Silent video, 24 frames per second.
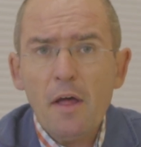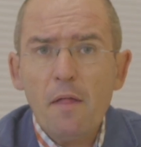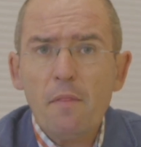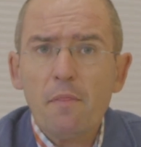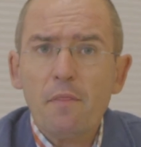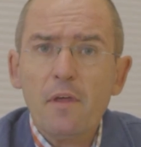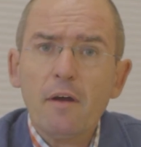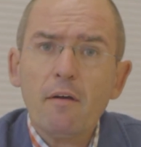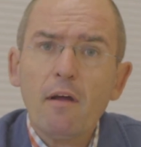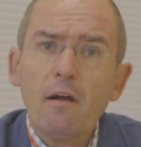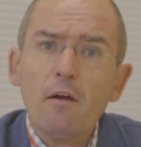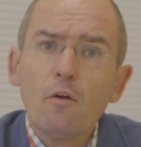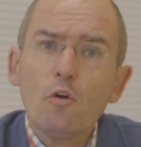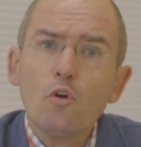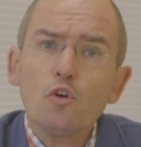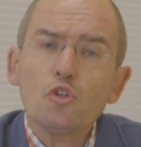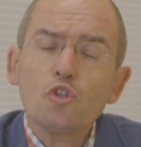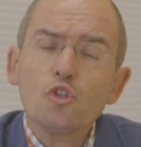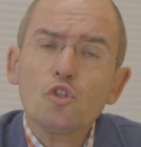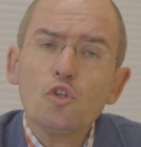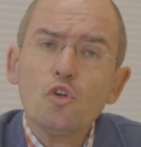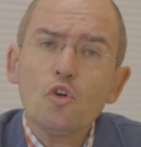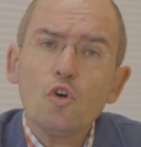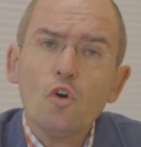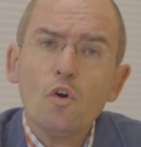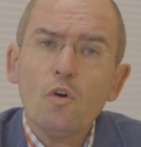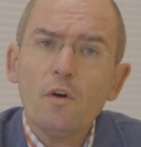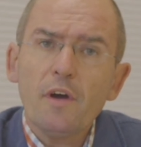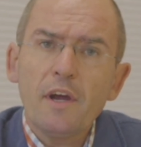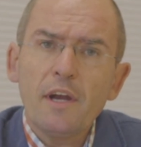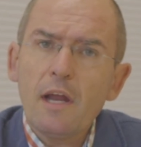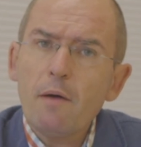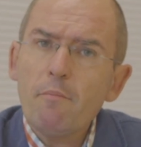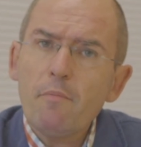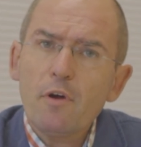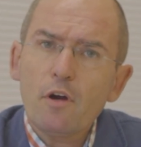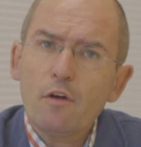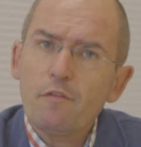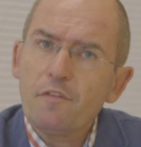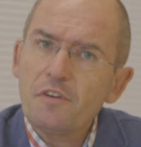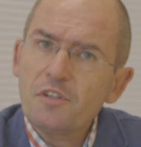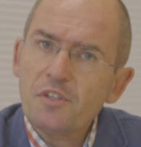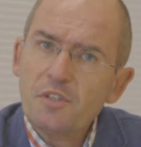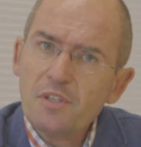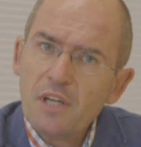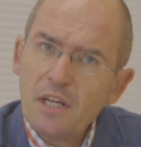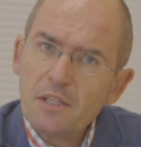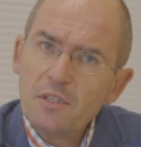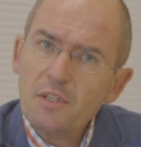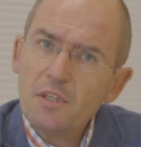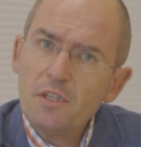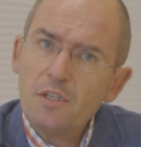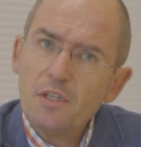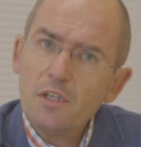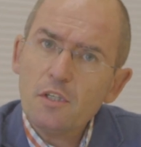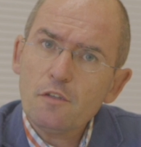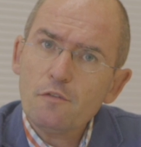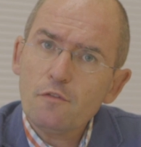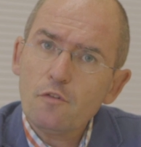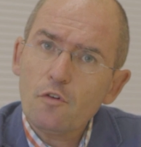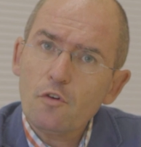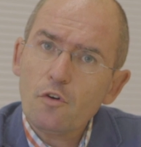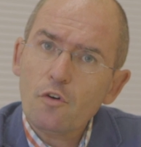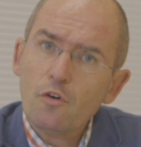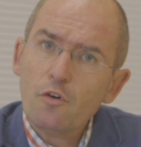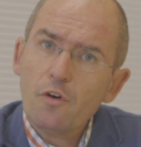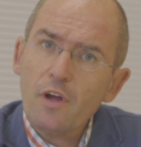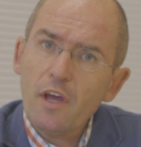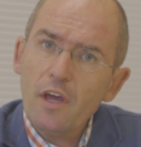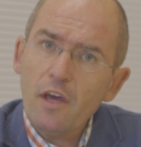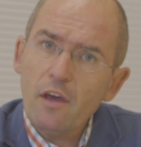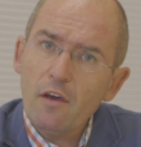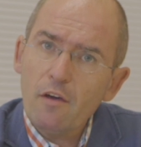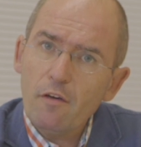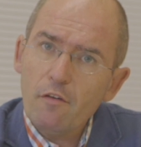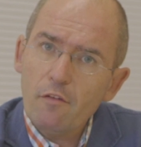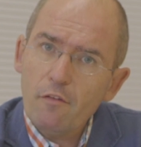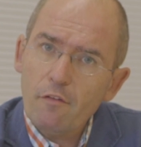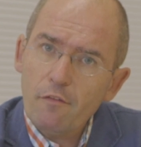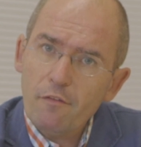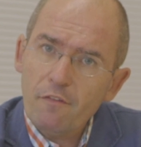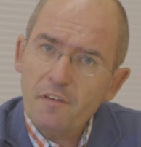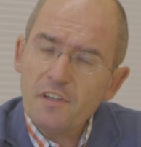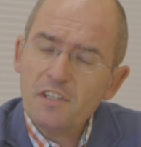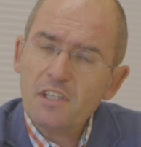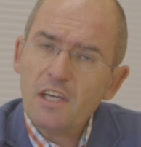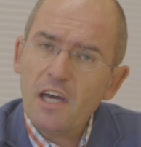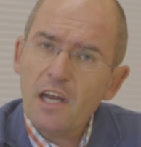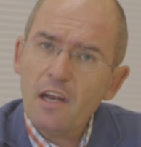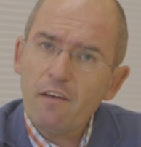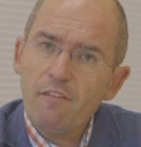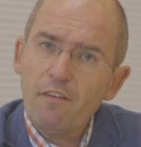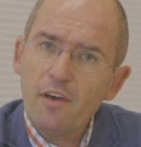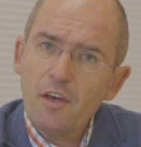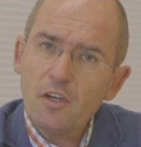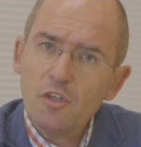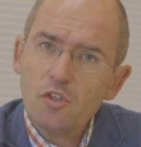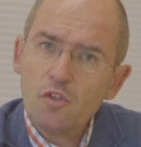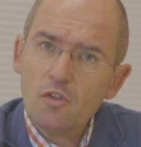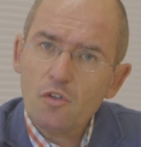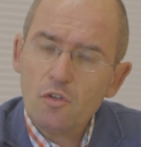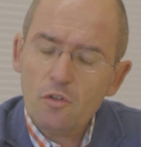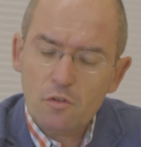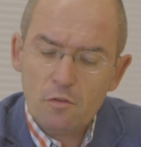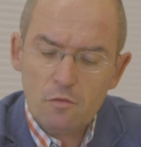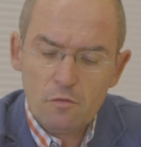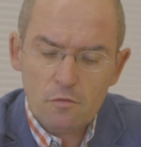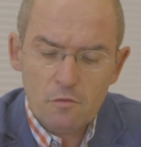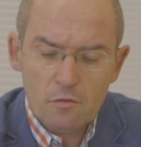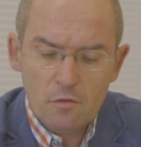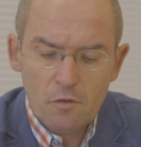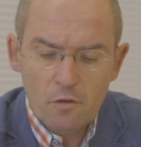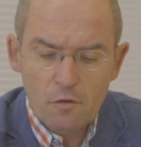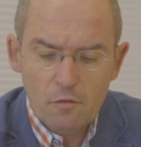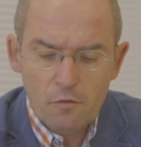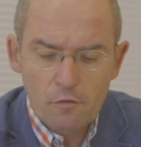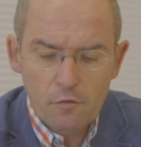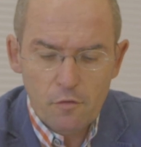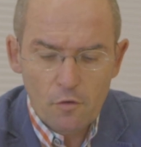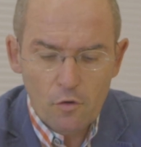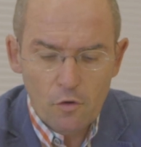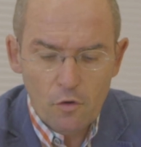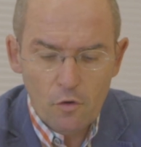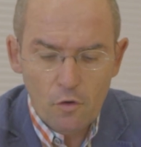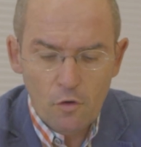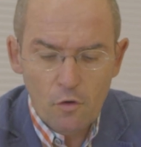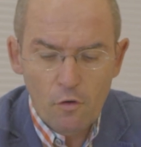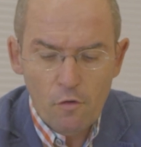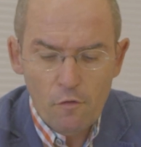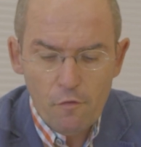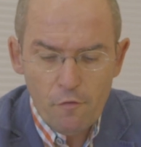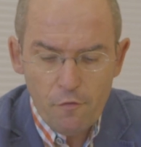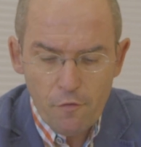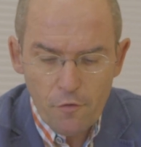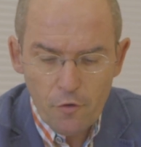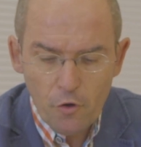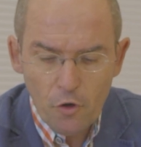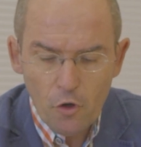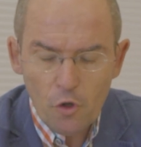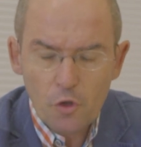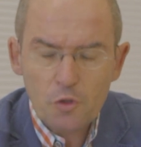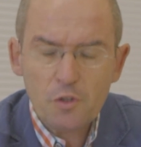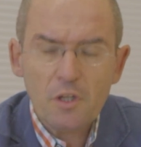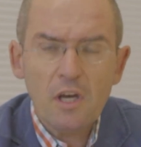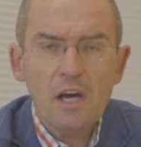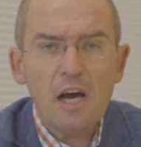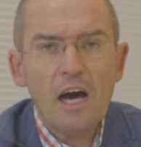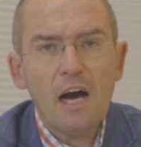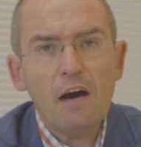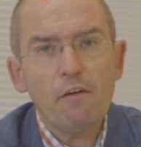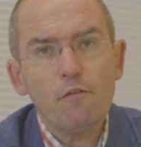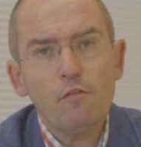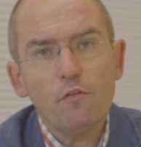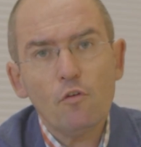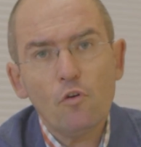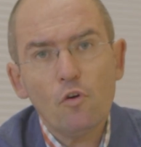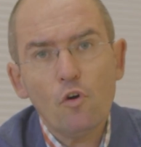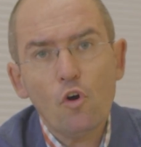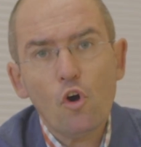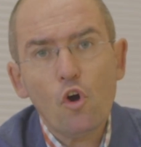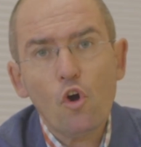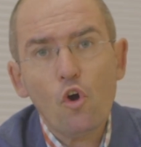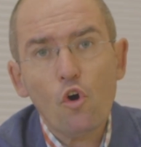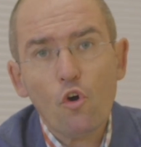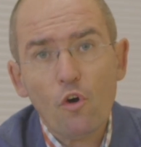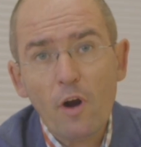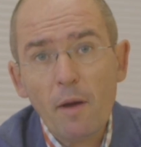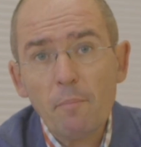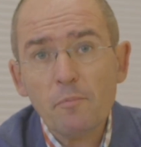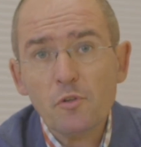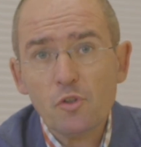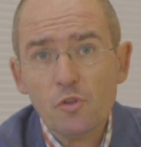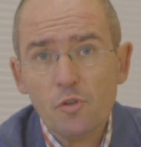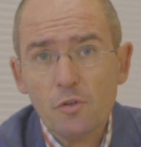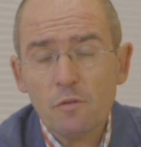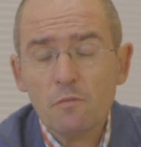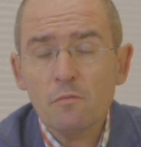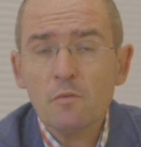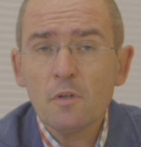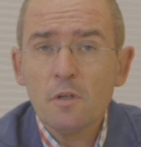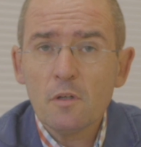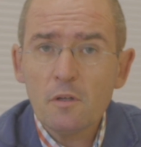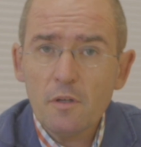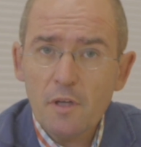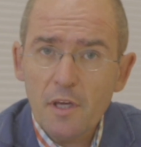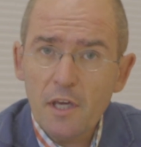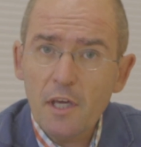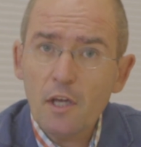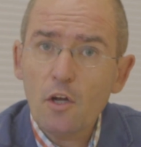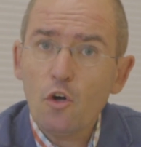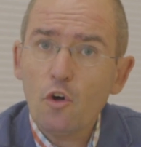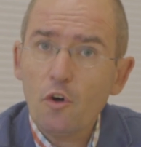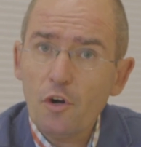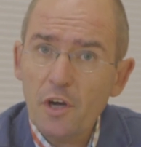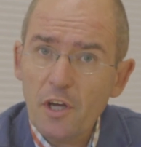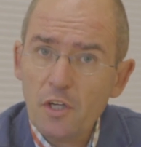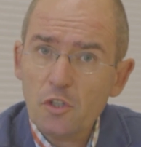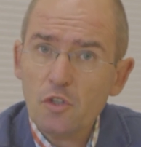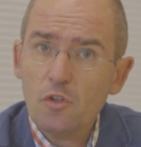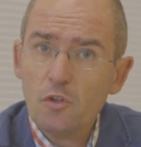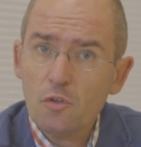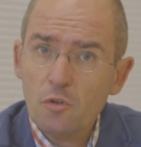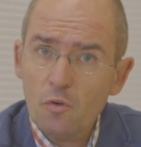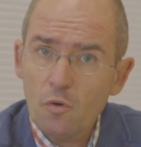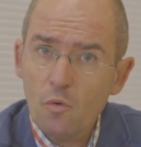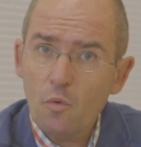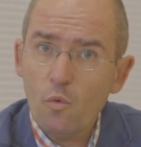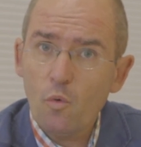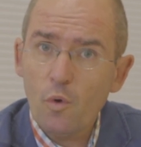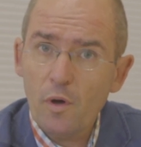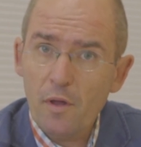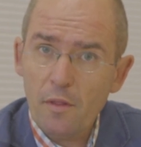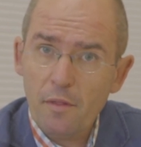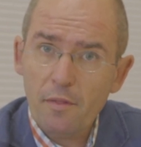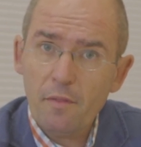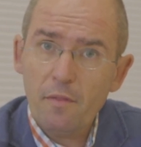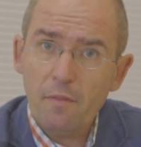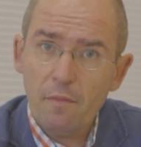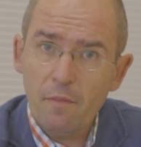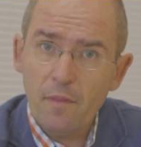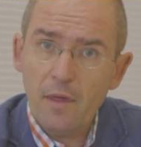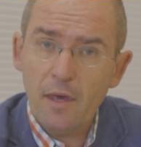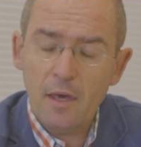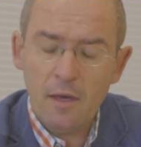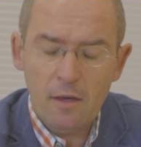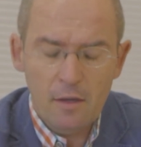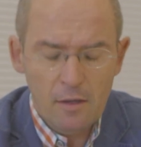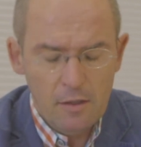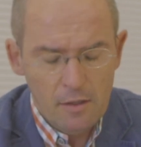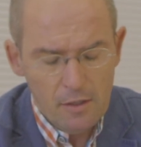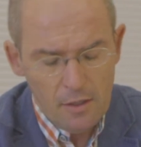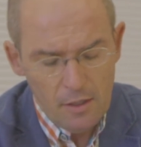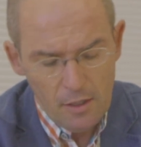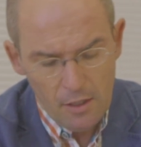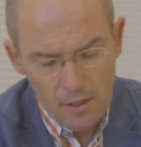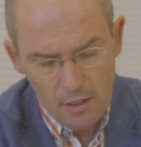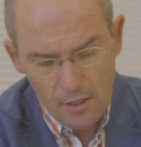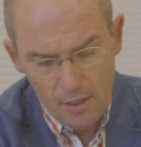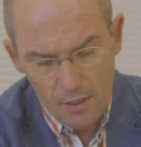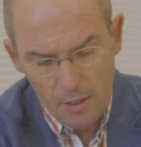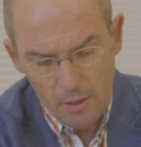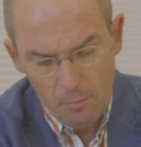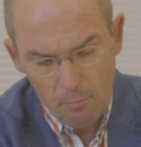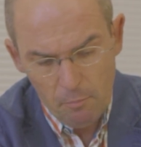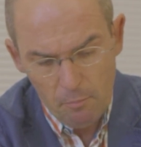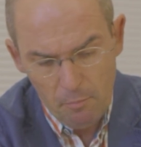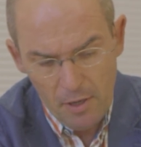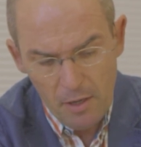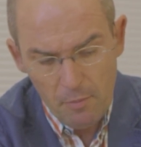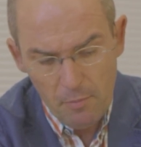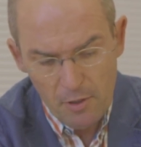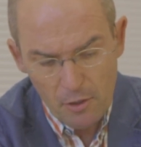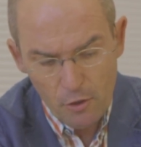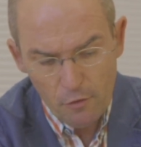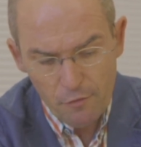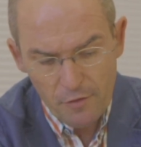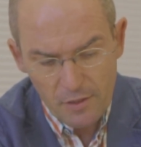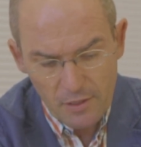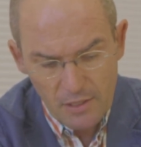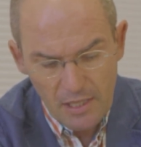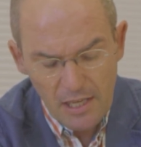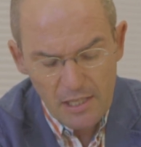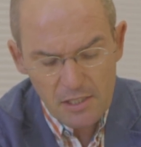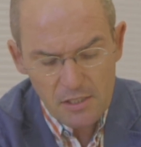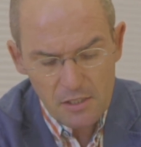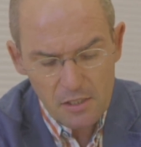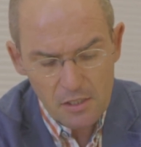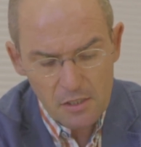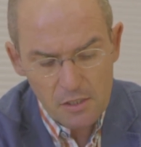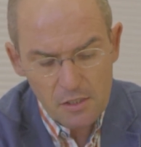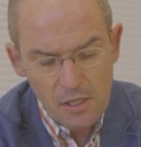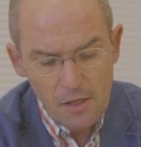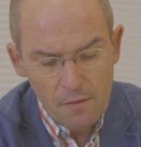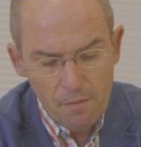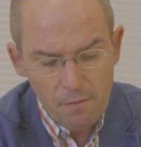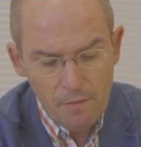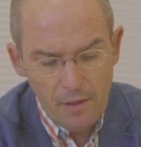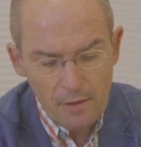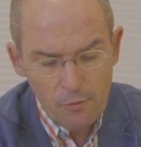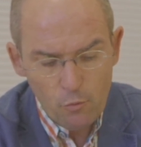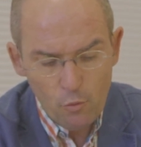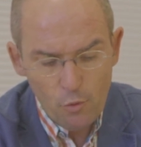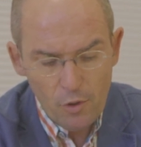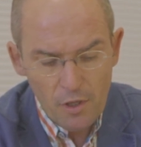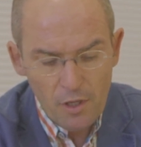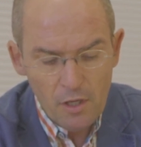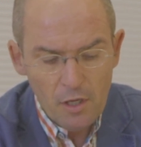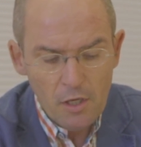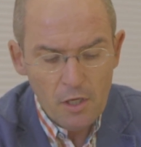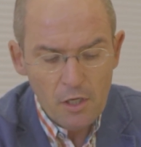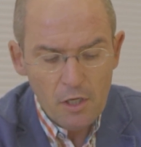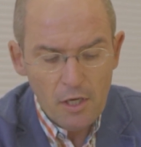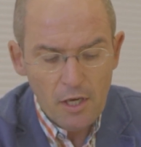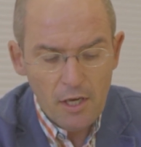There are also a number of strategies for fiscal evasion, for fraud, and for corruption in connection with the payment of the taxes that we